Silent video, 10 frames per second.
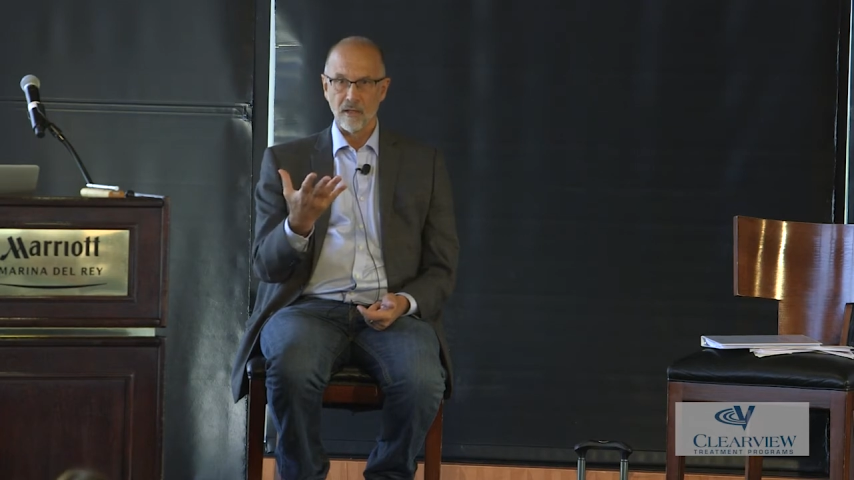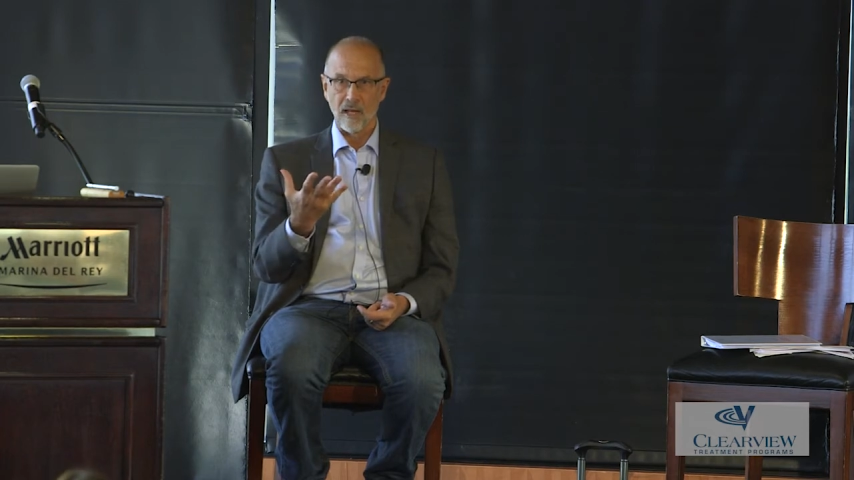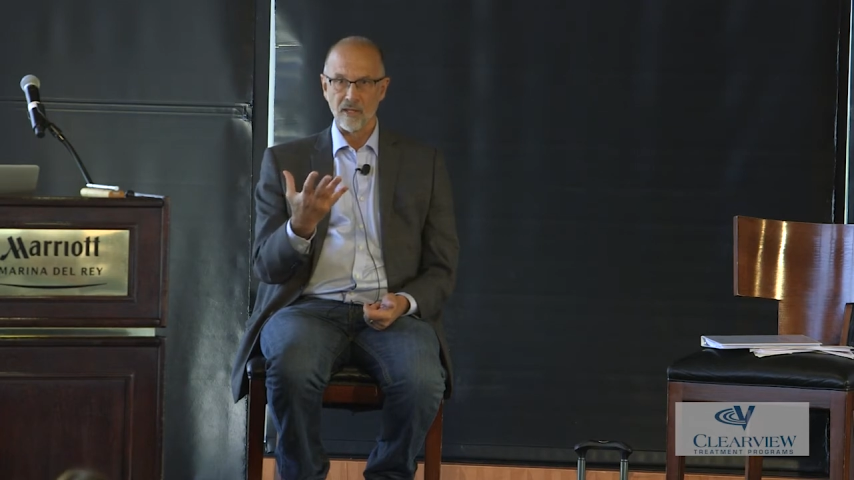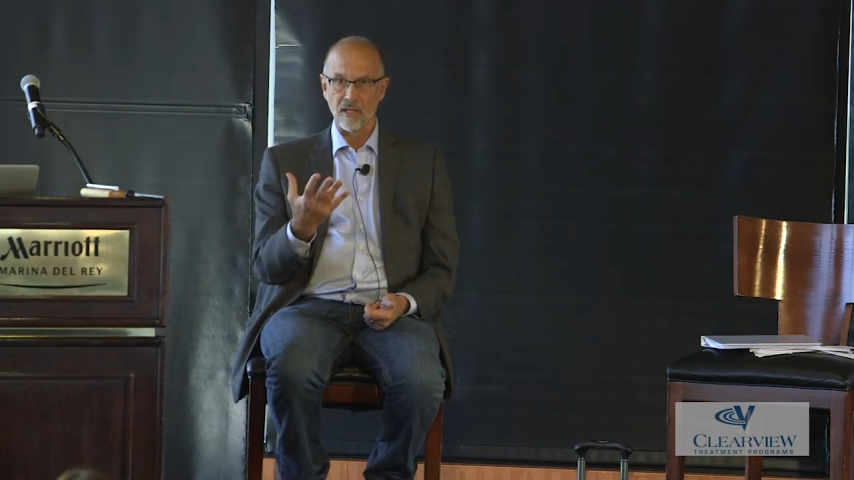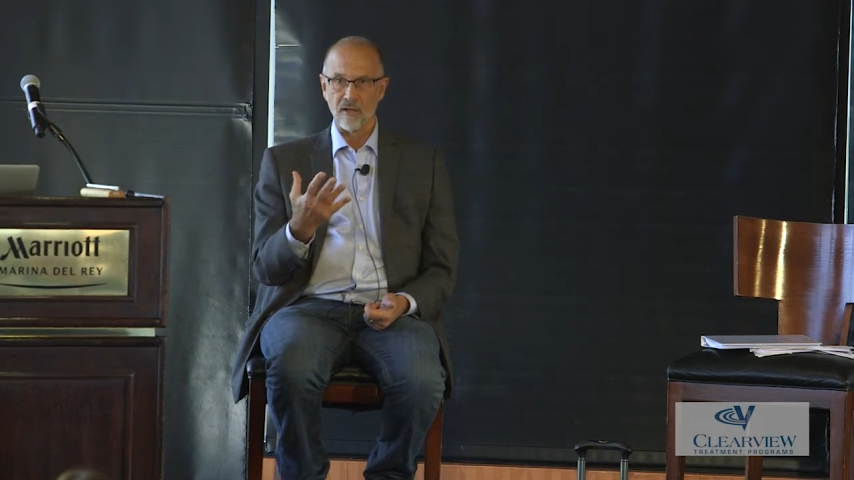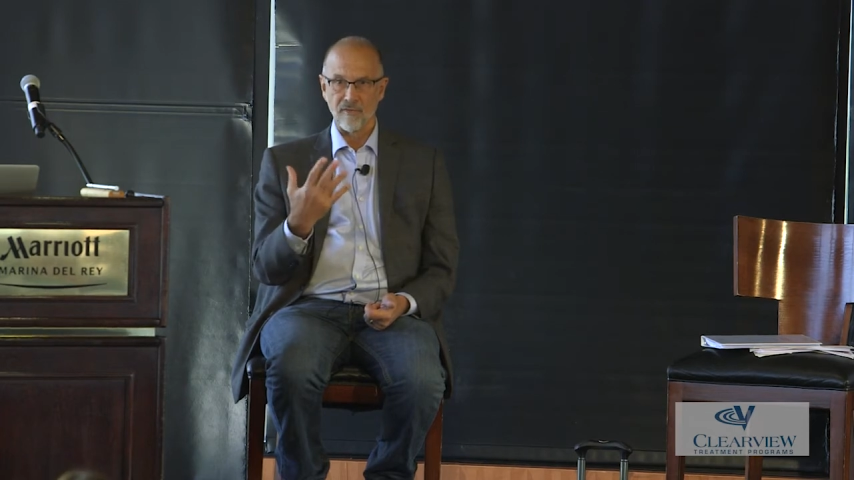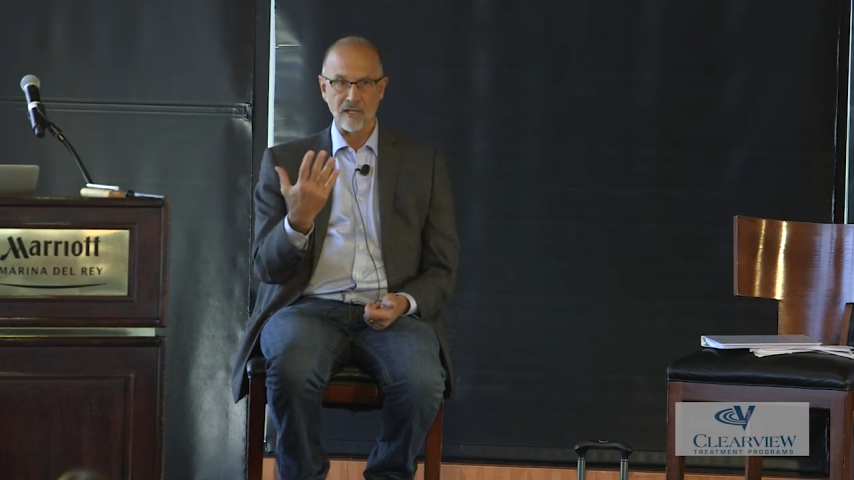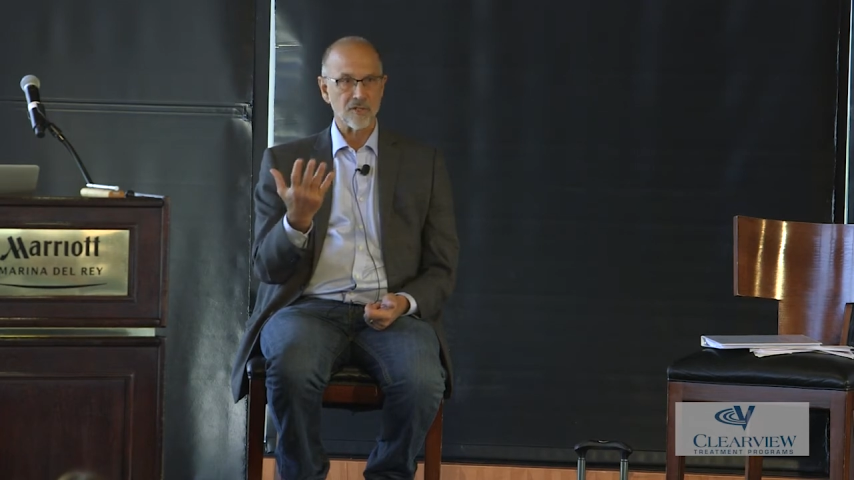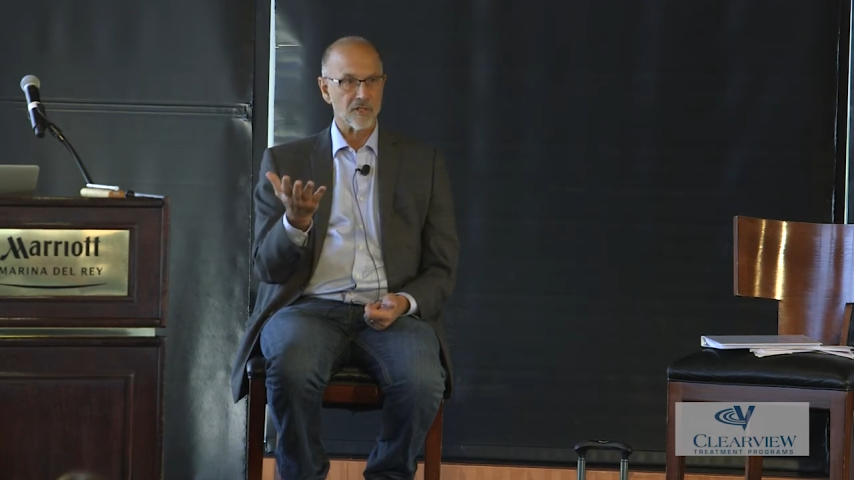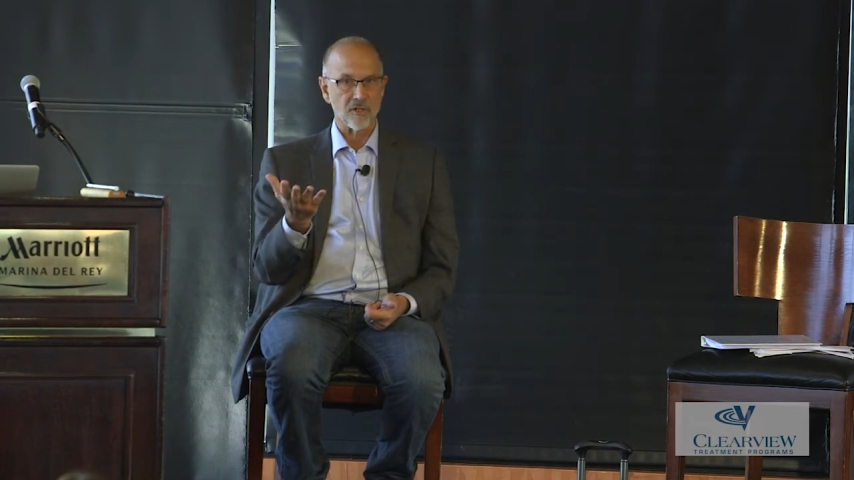And the
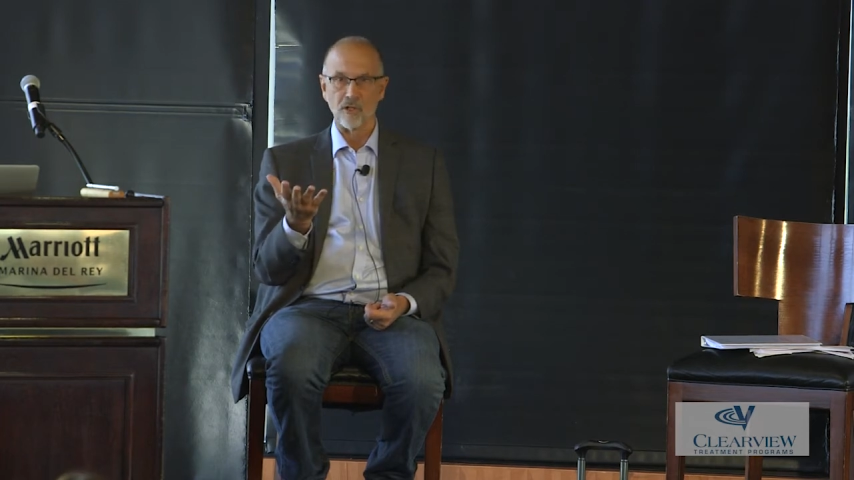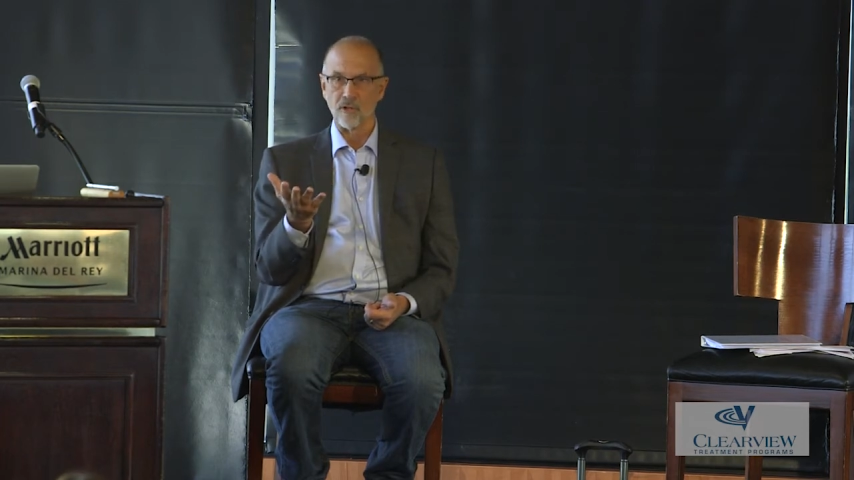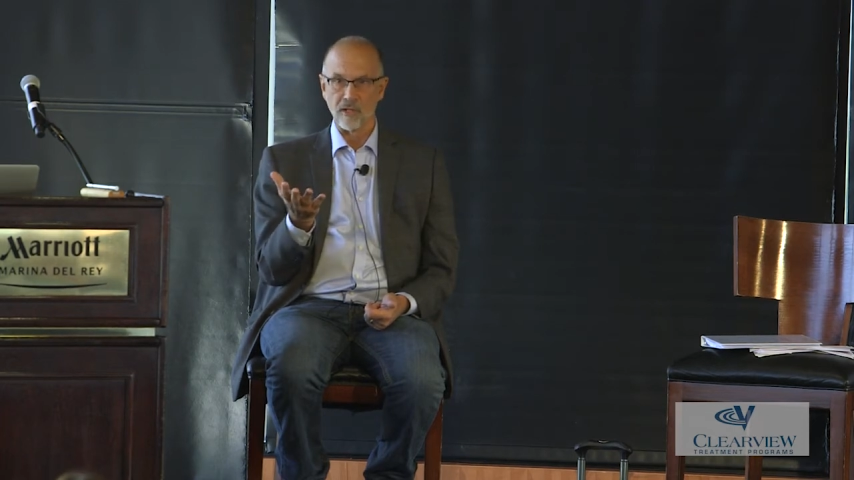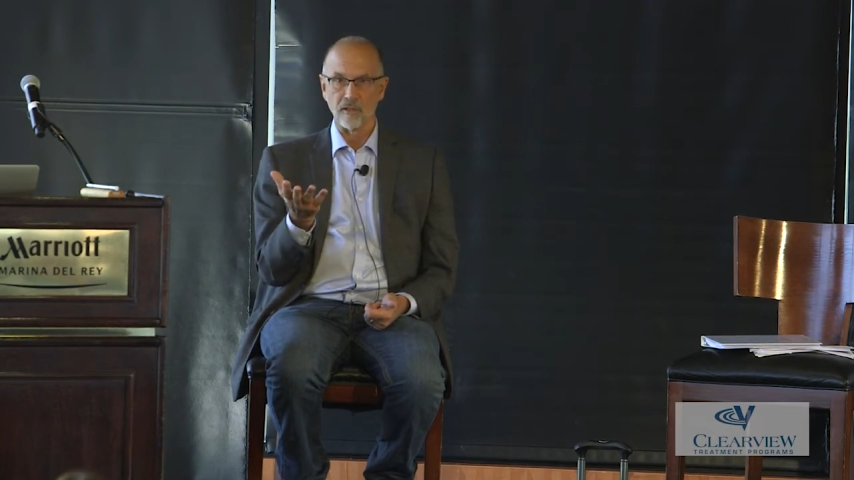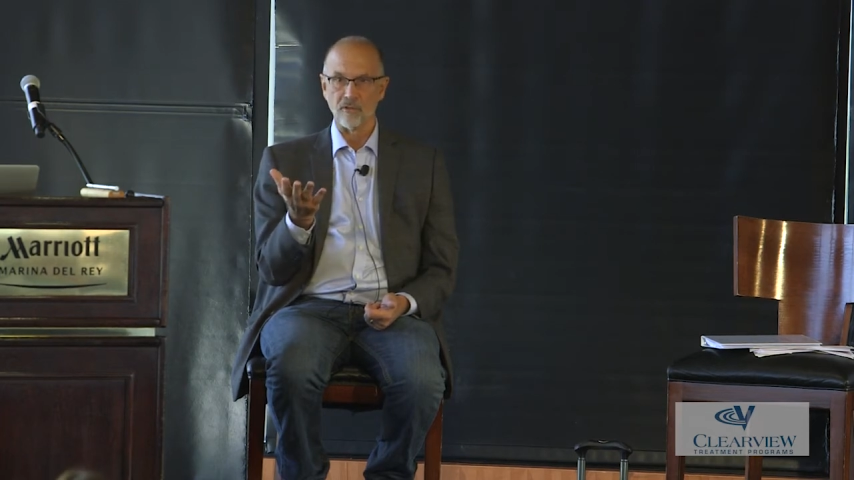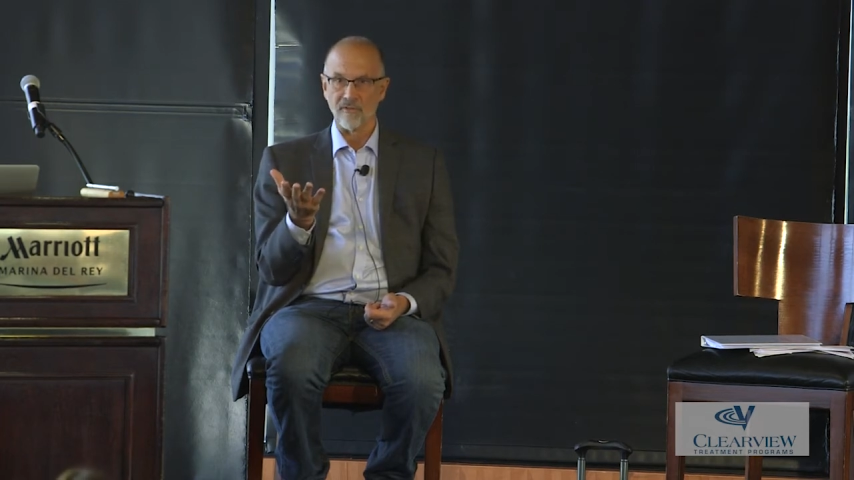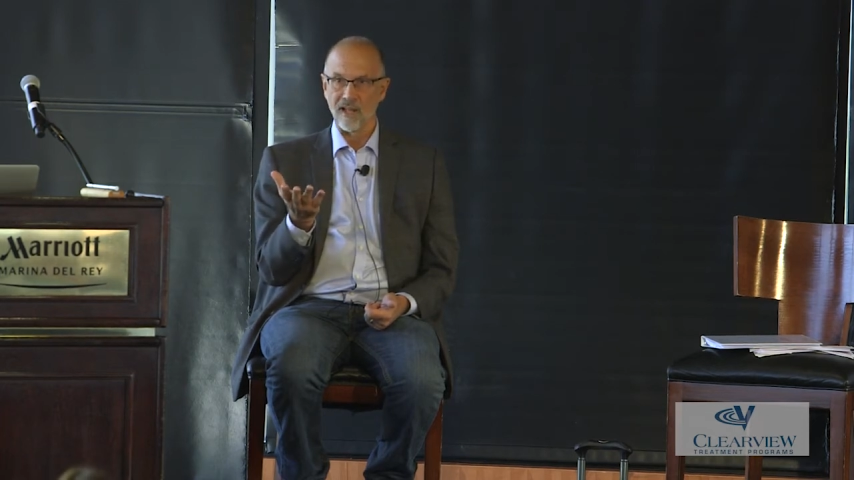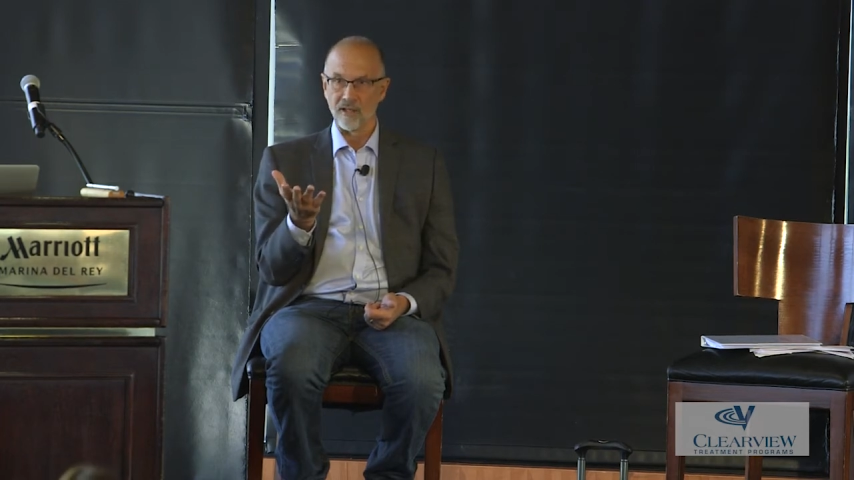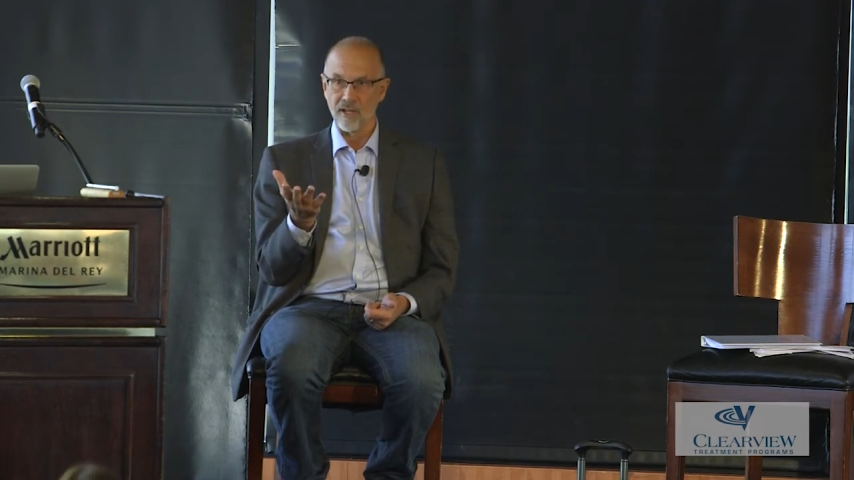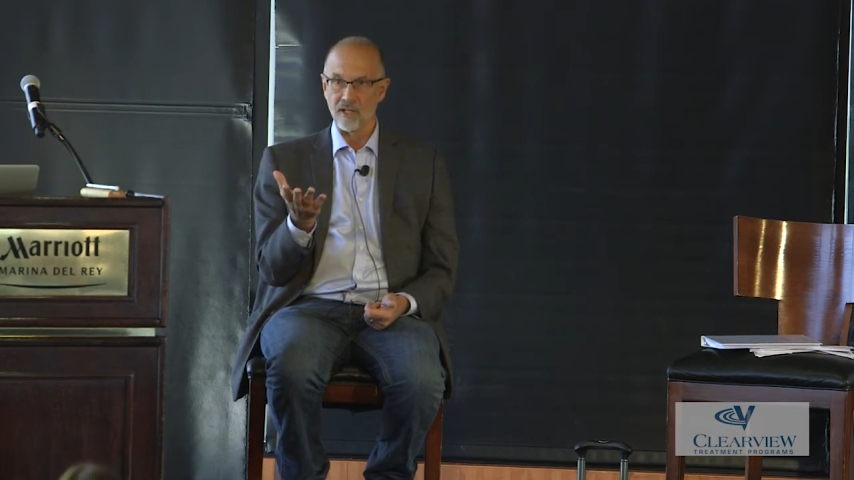interventions are going to include
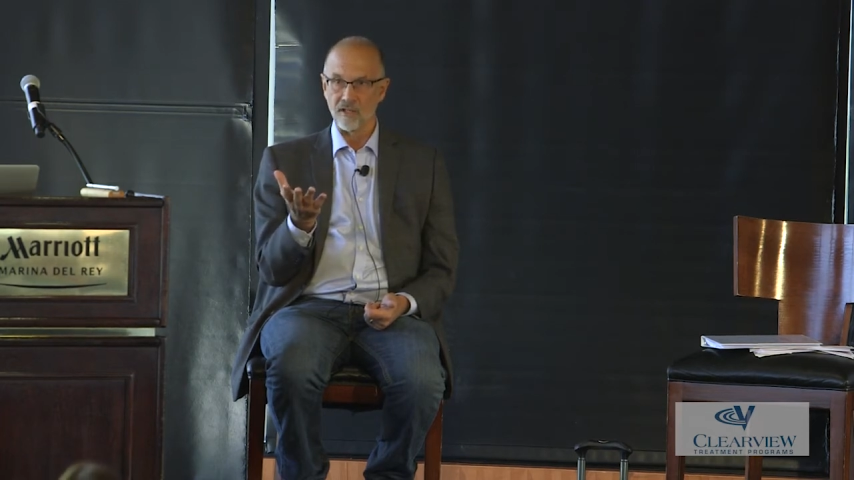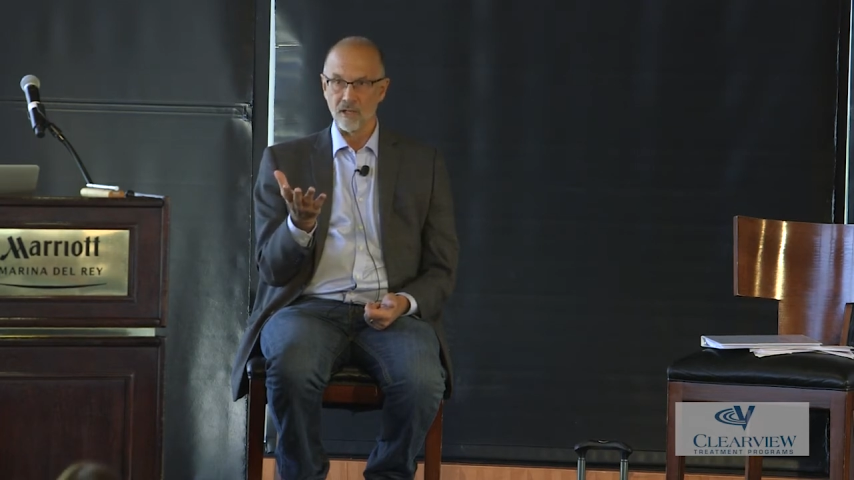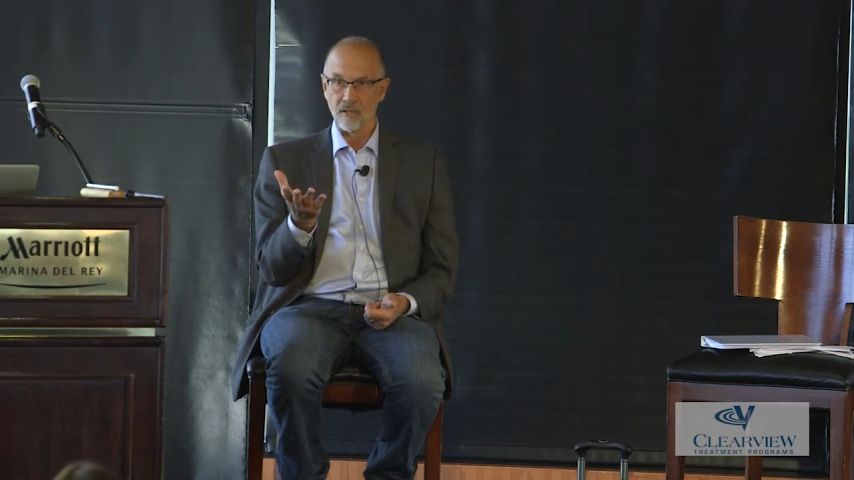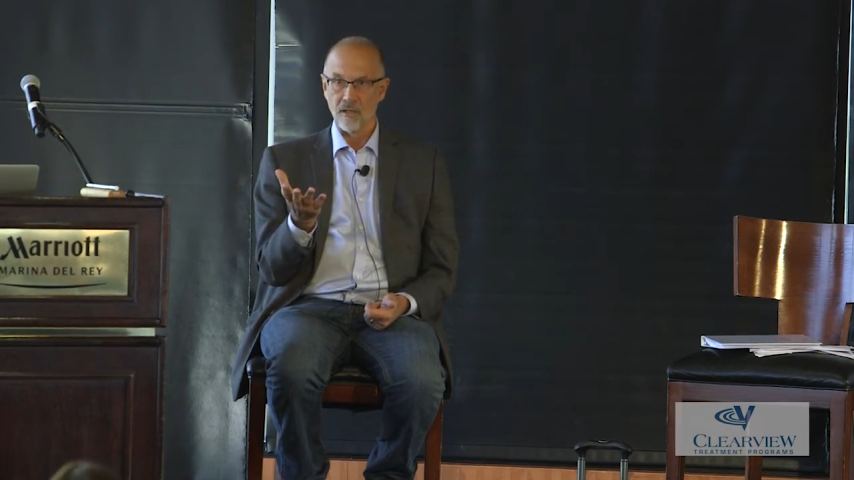validation